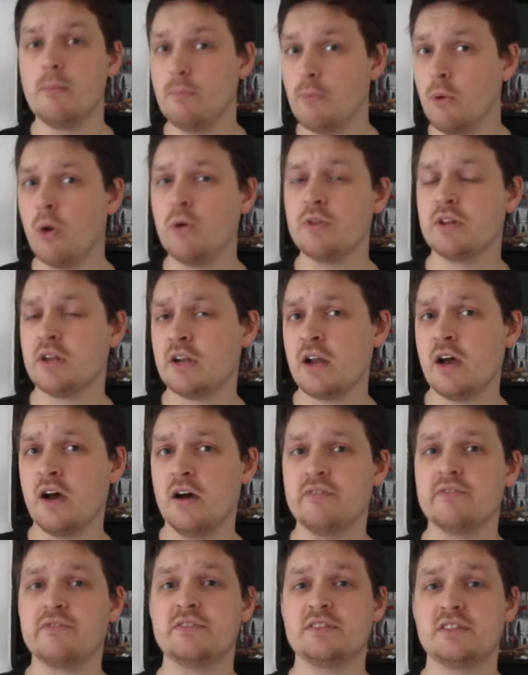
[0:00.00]
More than
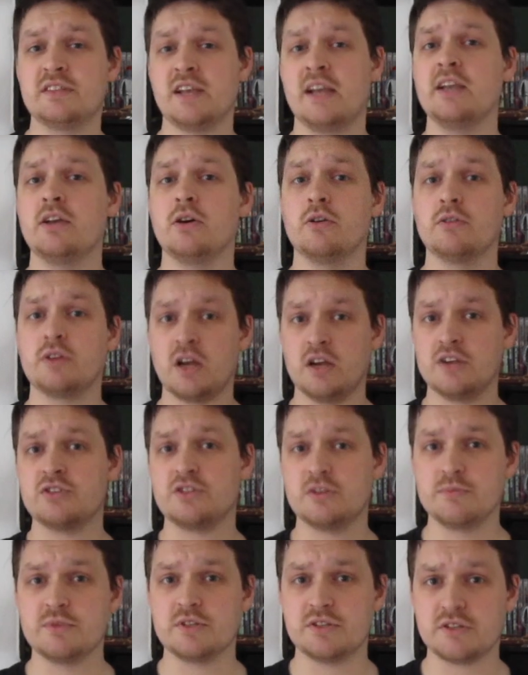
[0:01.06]
enough to take on
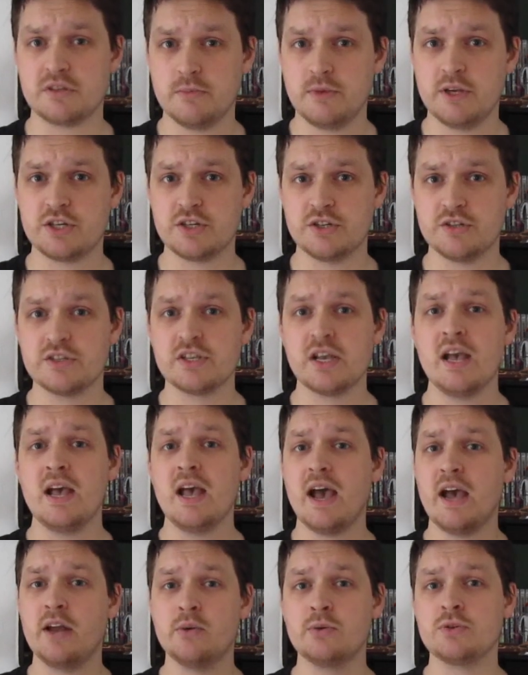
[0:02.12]
customs as commissions,
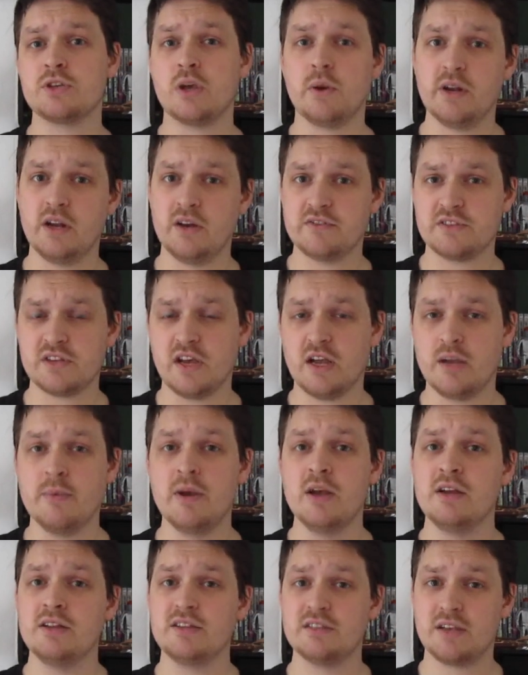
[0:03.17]
and also enough time
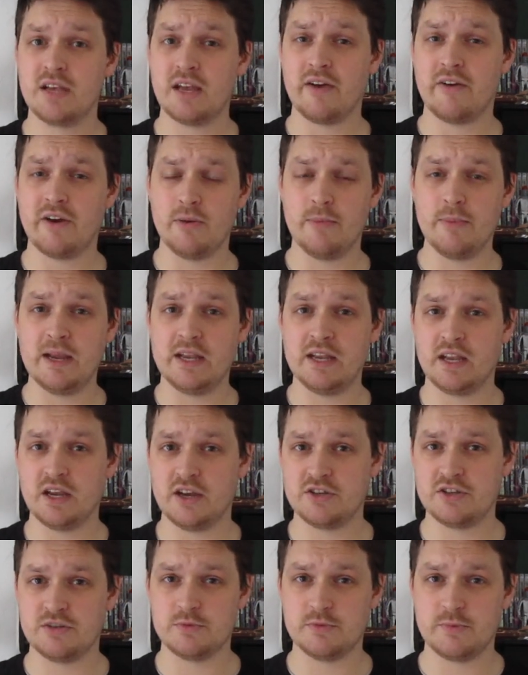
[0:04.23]
to carry on making
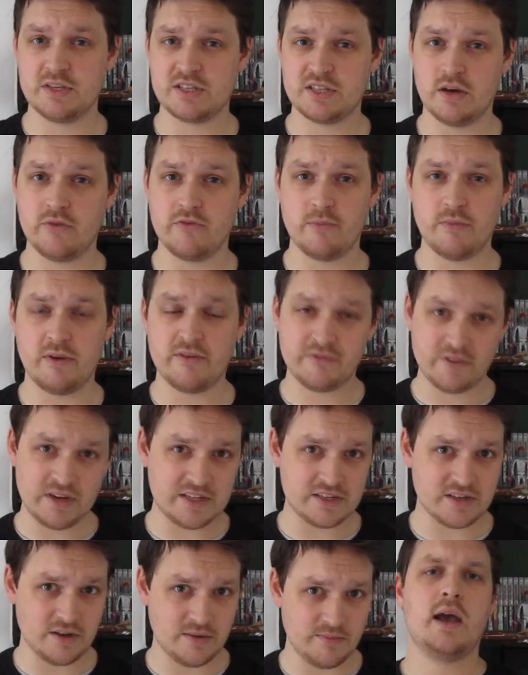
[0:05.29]
customs myself in my free
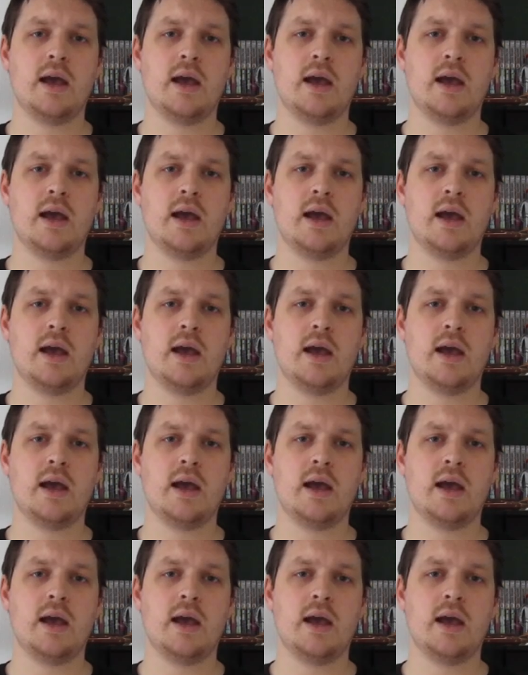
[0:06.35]
time.